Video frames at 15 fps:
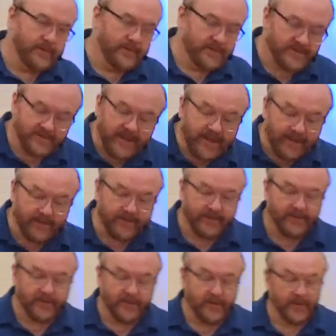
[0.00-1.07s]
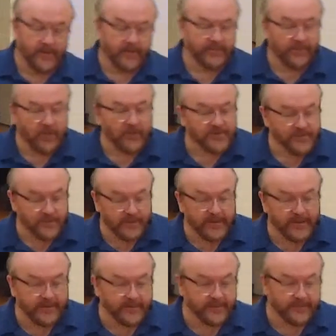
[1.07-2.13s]
state that folks were
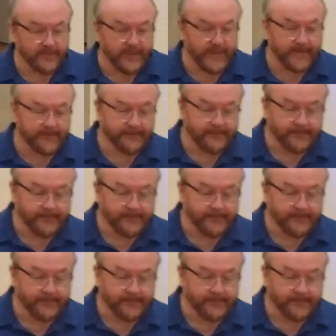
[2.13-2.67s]
in, right?